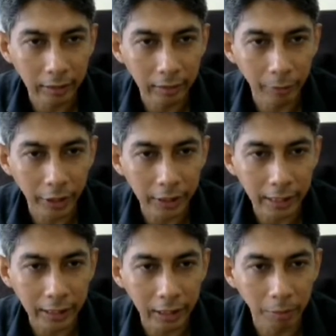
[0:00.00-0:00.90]

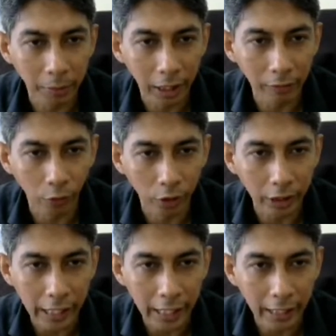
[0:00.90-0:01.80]
represented by
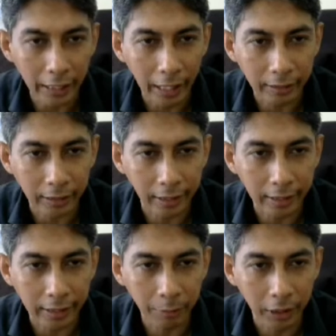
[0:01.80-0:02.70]
48
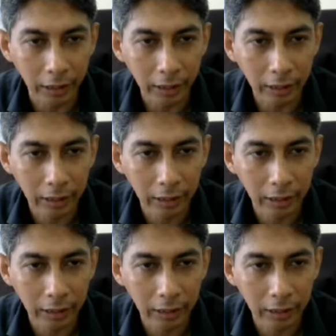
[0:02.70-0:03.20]
hexadecimal, yeah,